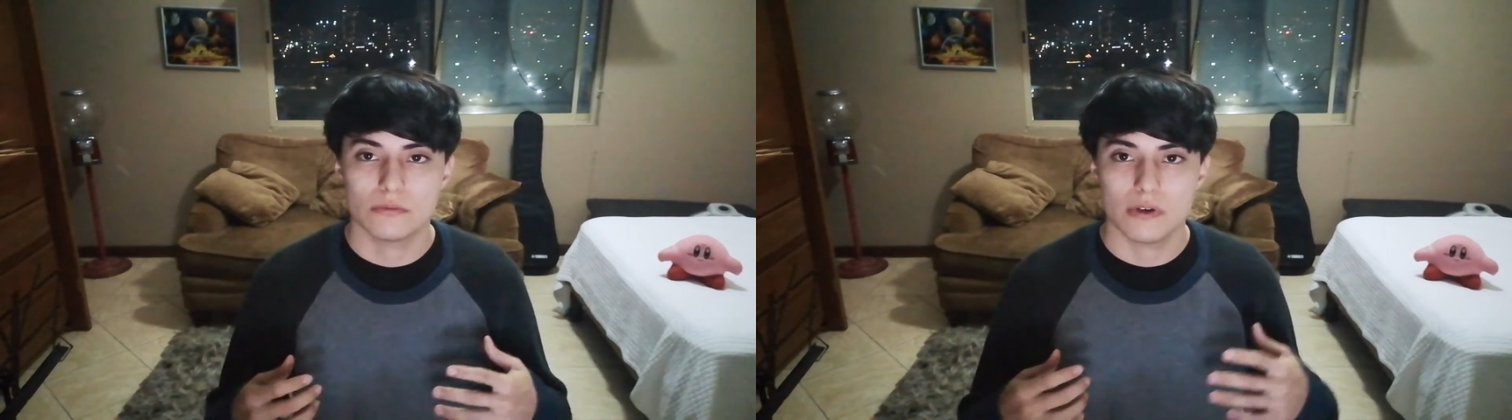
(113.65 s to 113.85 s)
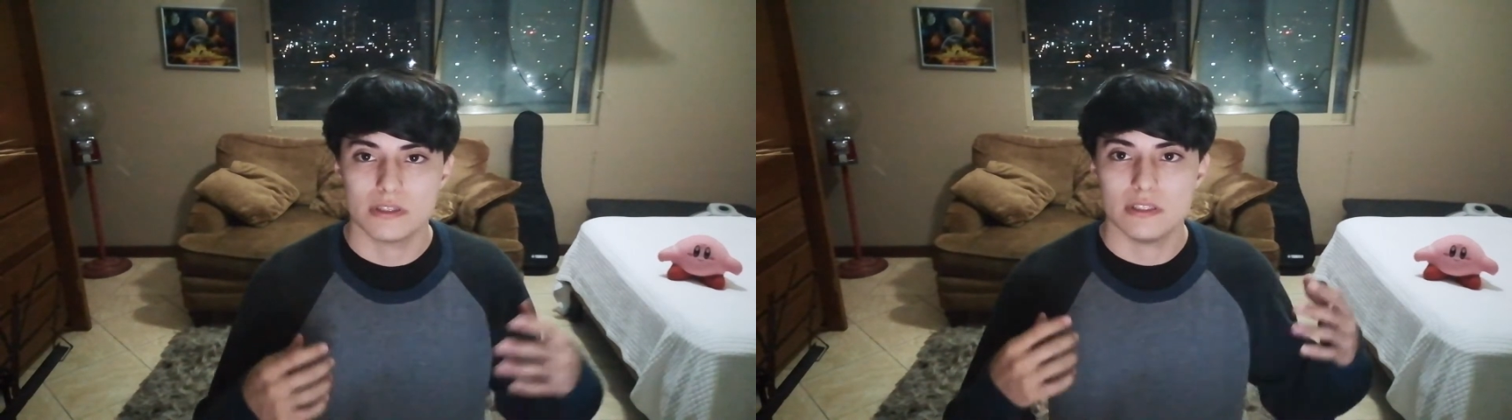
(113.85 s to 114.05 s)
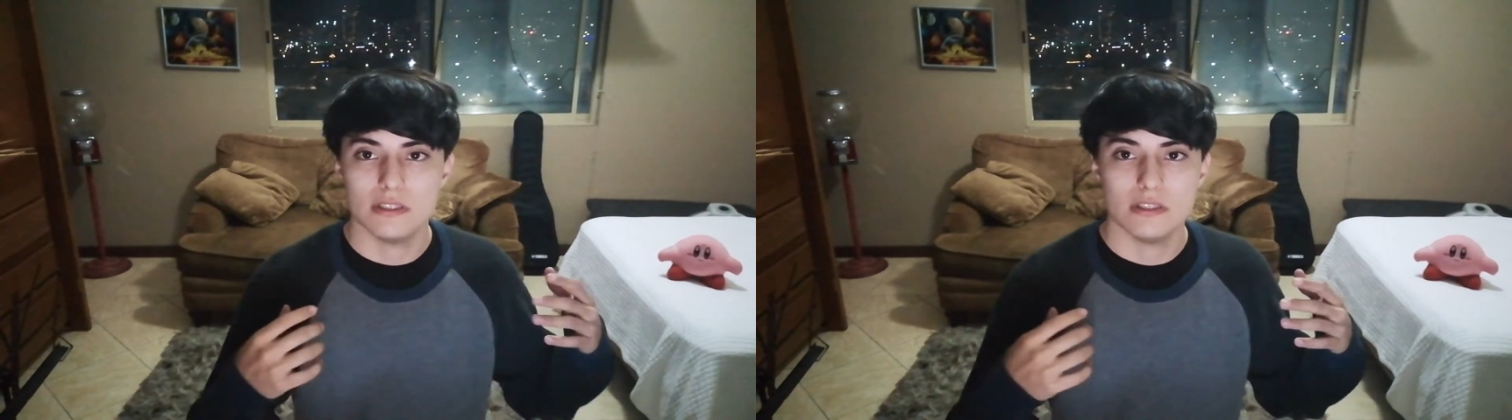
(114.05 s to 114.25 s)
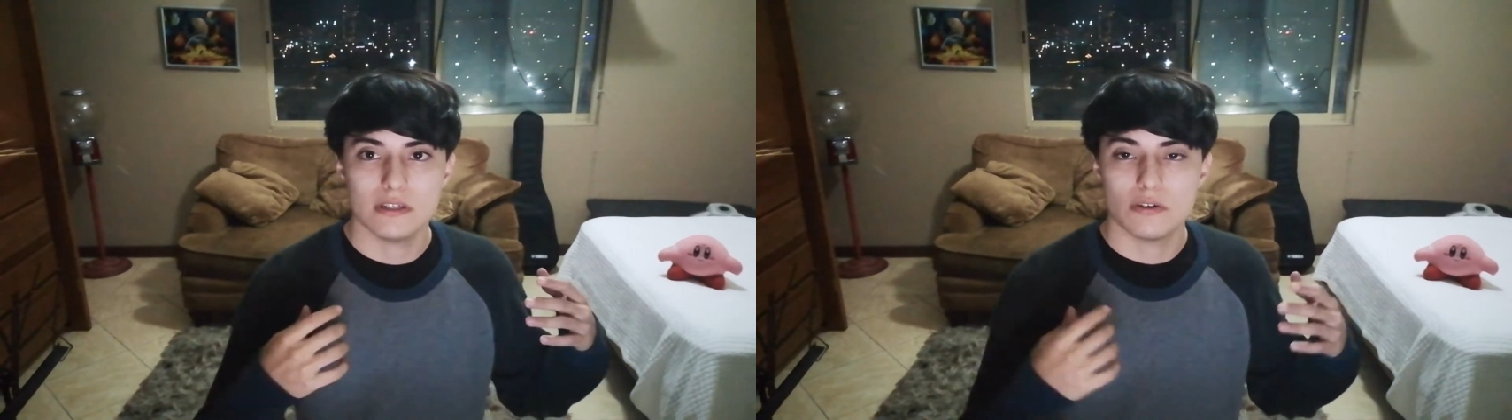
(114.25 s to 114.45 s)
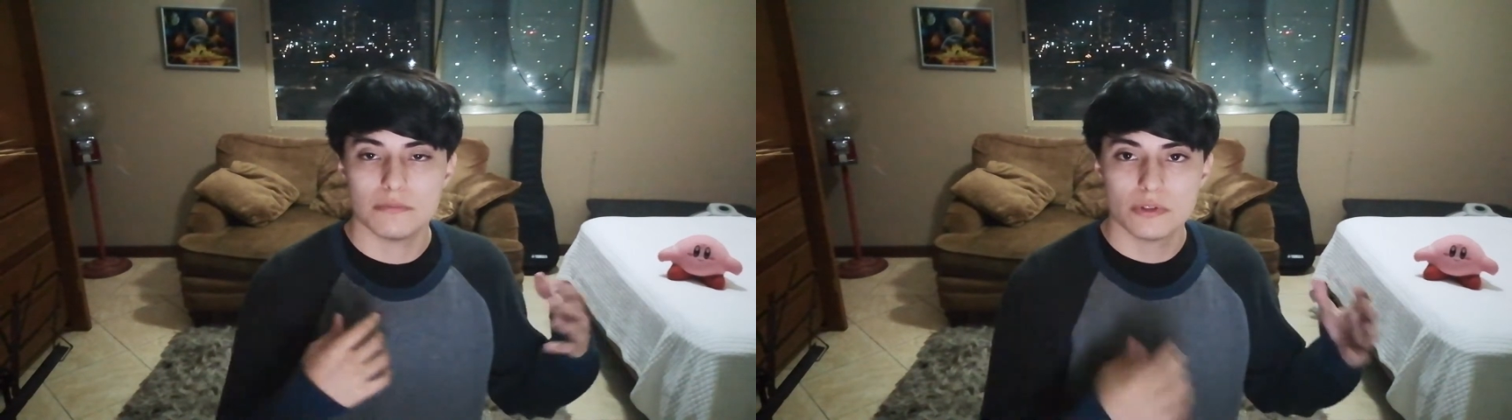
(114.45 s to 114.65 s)
what the
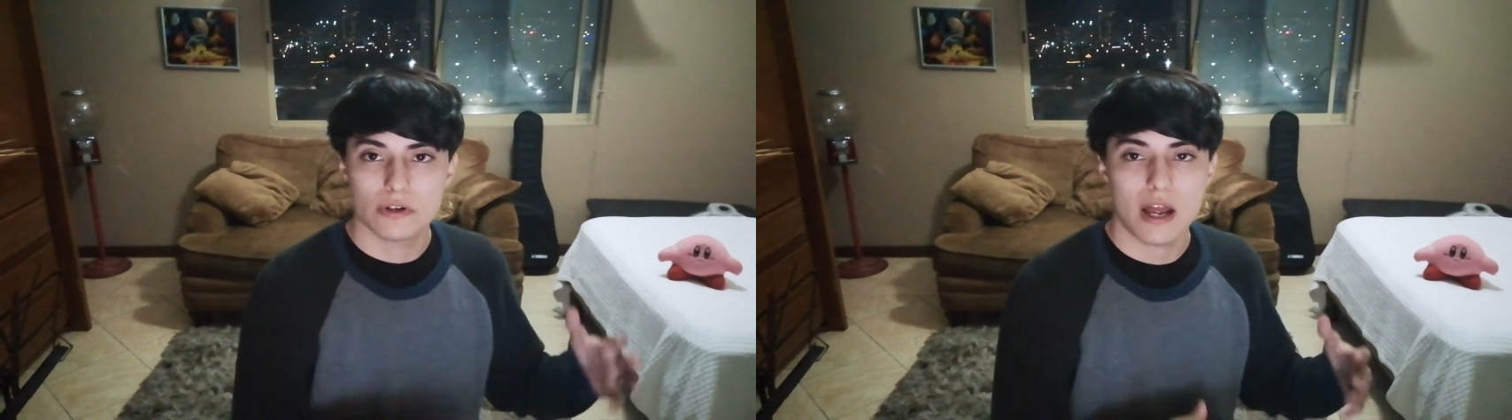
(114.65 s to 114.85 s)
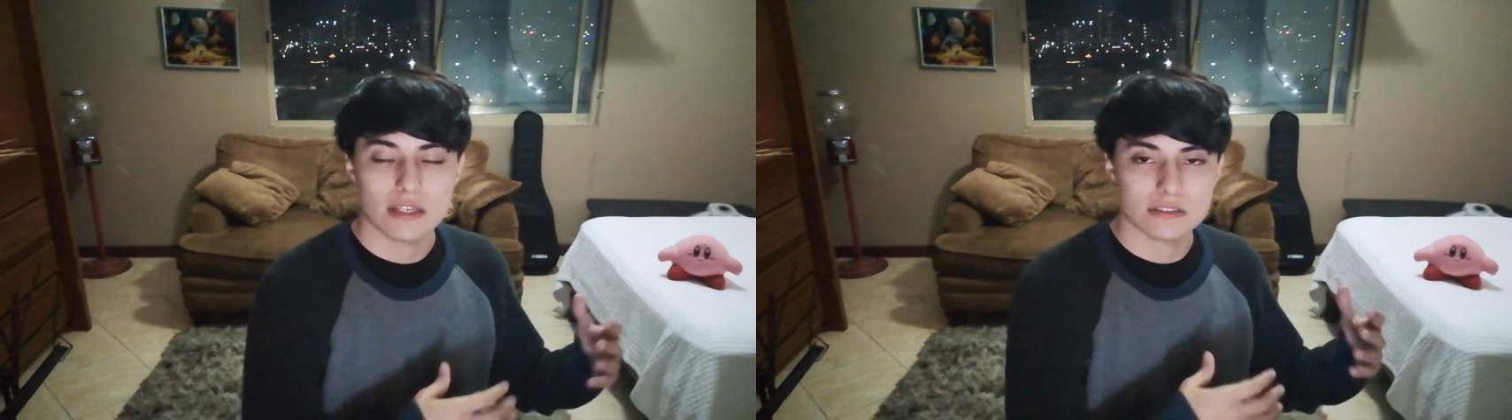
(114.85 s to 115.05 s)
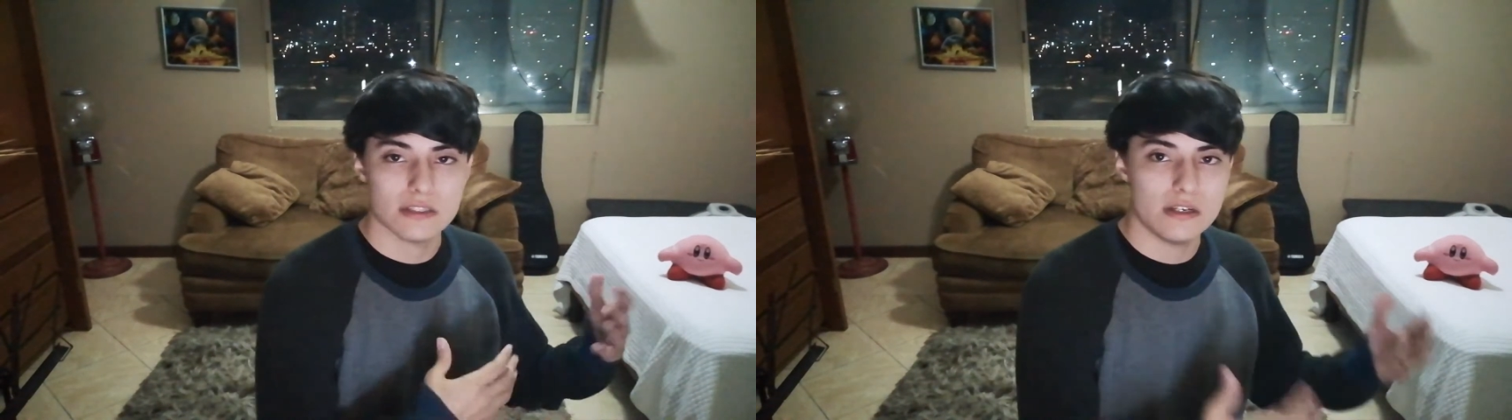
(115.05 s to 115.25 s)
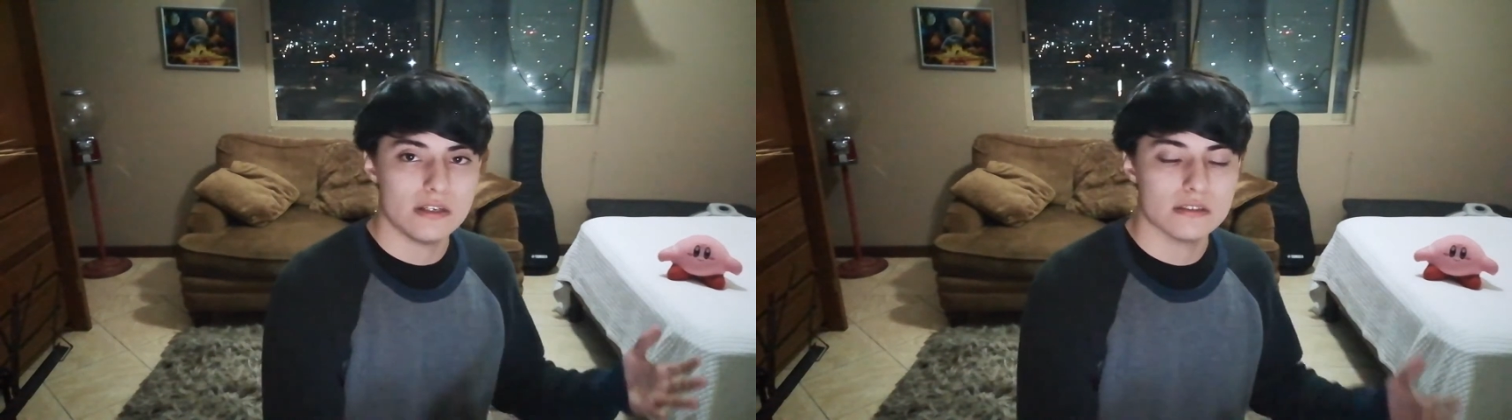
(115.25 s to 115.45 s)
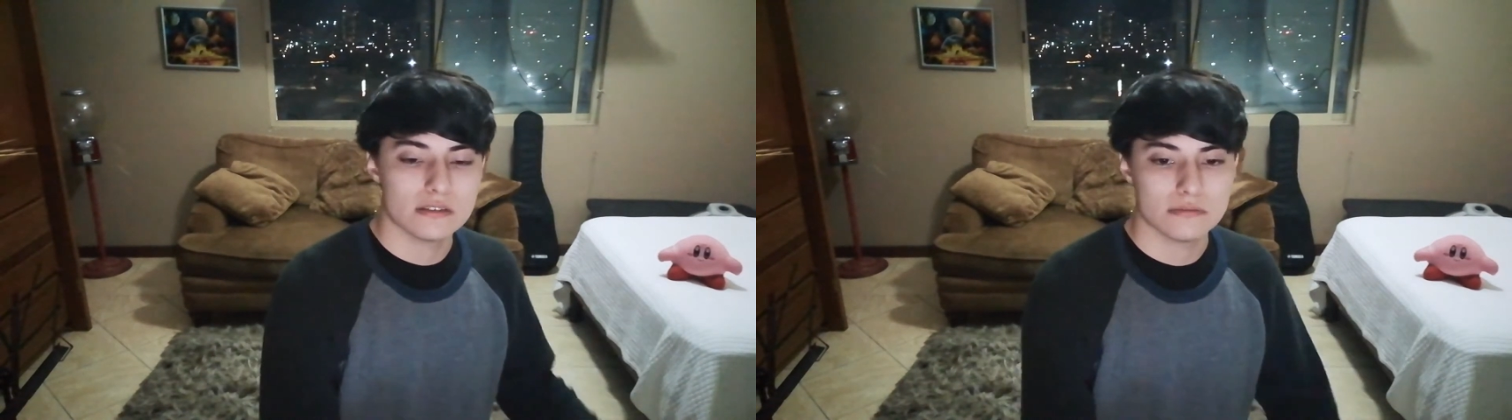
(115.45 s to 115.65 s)
computer has
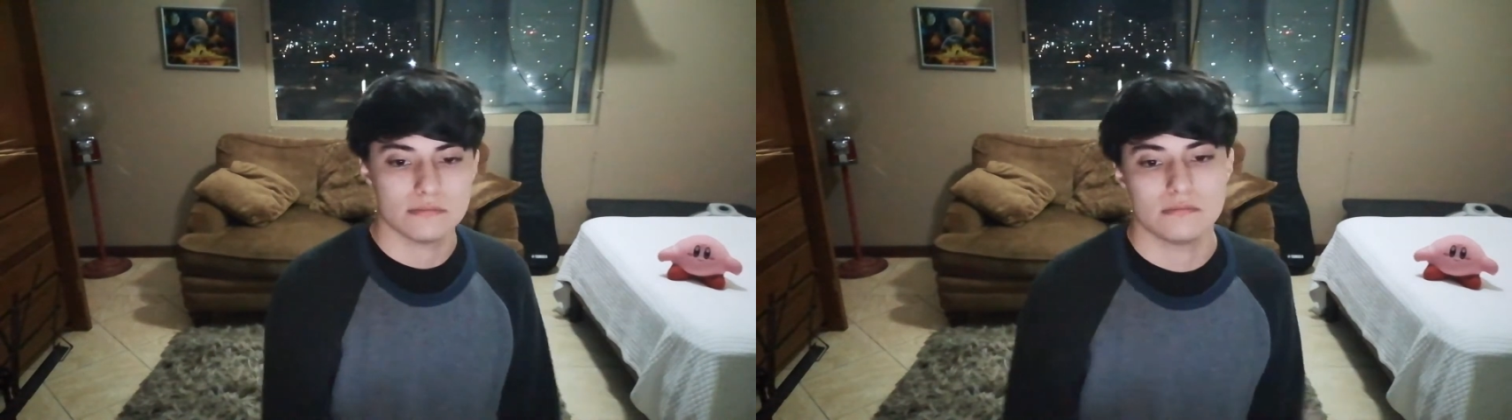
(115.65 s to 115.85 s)
learned.